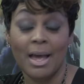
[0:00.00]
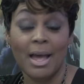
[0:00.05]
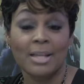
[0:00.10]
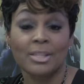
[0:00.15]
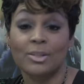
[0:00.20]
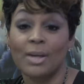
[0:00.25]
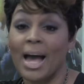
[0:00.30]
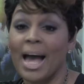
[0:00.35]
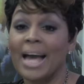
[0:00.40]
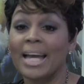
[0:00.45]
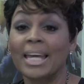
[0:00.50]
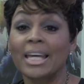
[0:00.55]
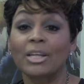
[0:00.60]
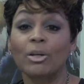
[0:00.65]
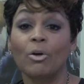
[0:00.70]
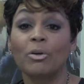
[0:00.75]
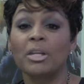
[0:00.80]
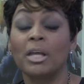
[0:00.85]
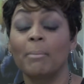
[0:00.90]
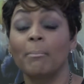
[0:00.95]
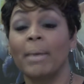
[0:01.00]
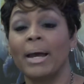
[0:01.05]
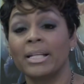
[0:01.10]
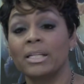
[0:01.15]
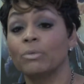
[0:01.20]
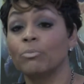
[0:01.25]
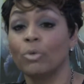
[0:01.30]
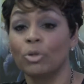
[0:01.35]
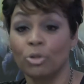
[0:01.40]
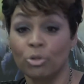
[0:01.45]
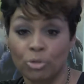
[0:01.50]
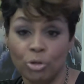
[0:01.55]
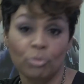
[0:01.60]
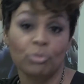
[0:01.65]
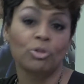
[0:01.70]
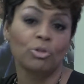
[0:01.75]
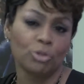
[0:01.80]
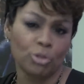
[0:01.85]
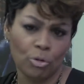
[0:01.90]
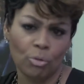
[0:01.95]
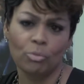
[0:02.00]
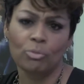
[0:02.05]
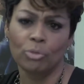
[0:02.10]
So I can only imagine, well, you do